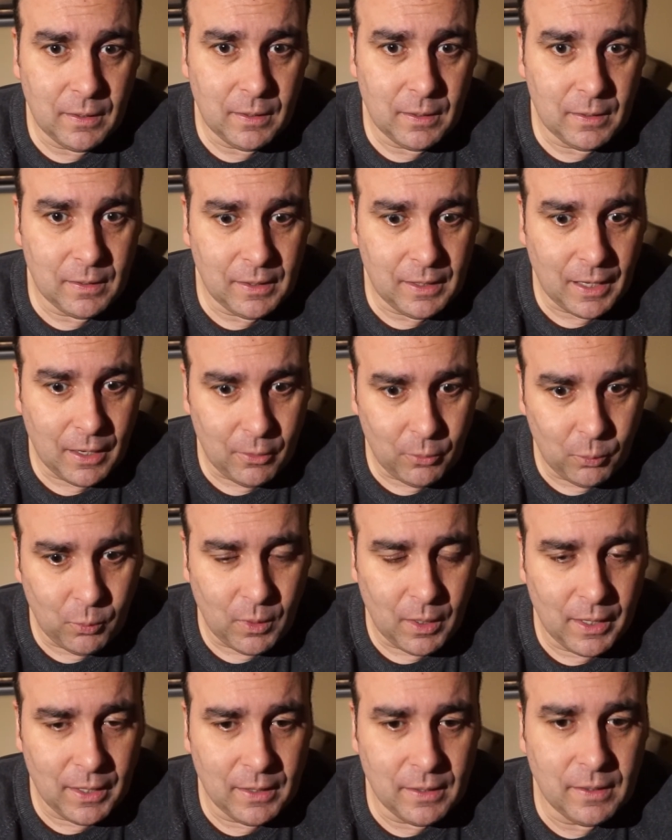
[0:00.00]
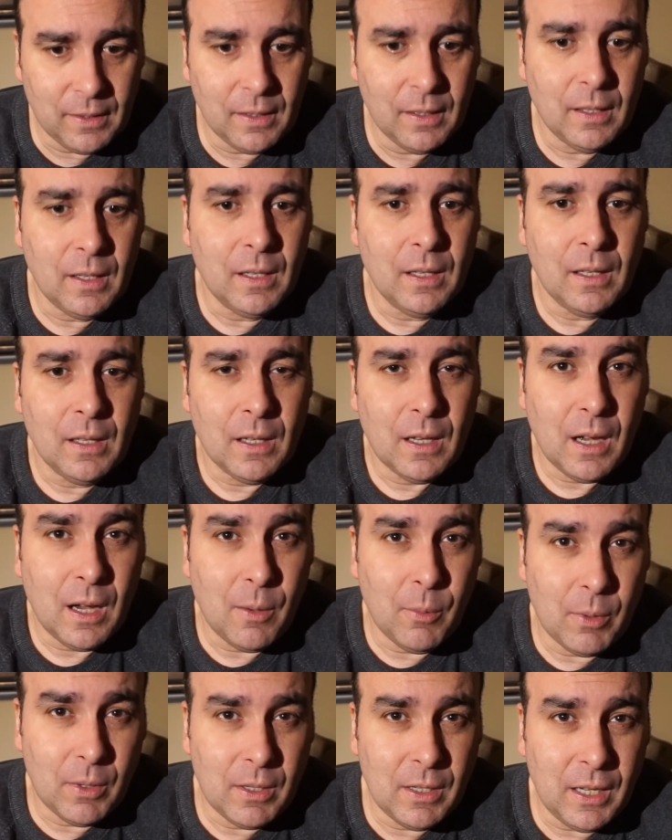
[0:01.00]
sound-wise, I
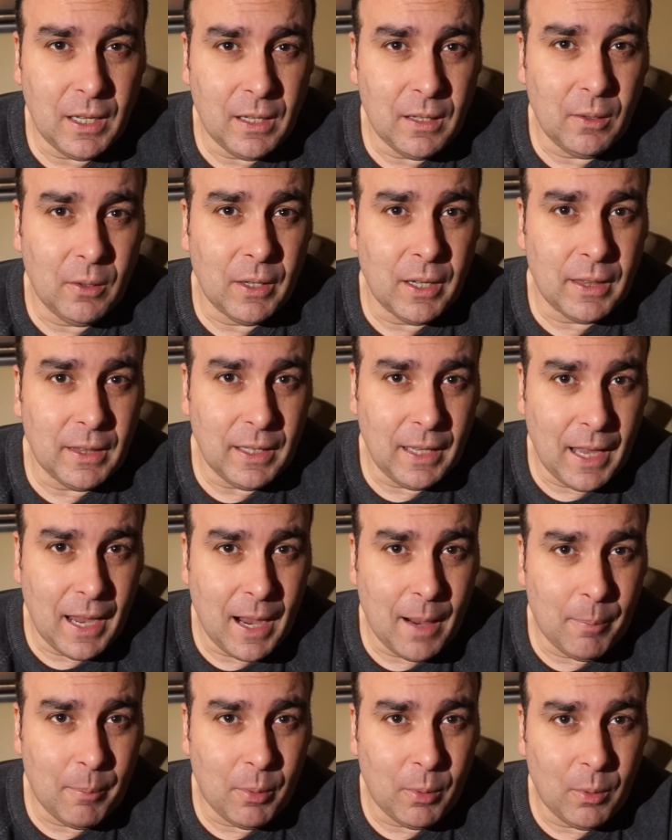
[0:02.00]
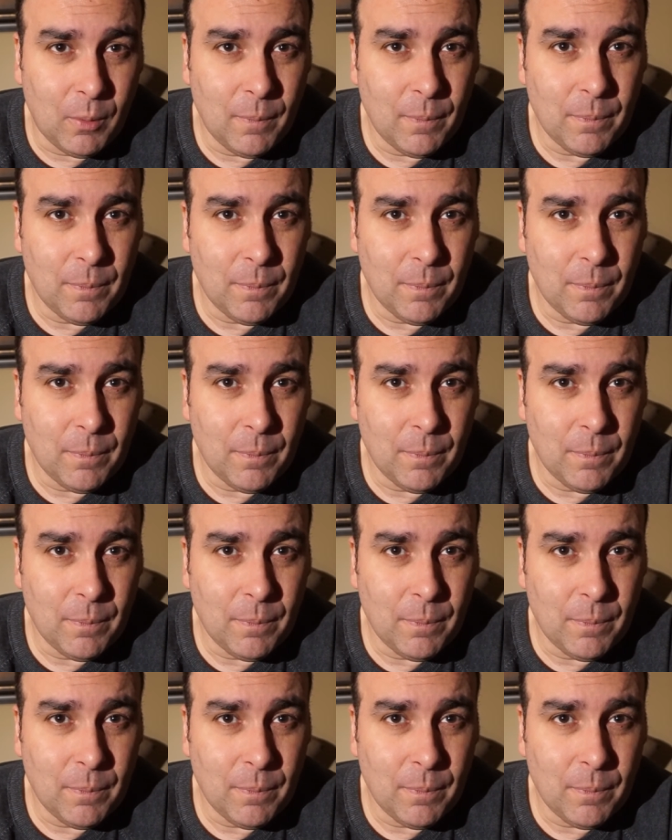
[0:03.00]
would take a look at the Apple.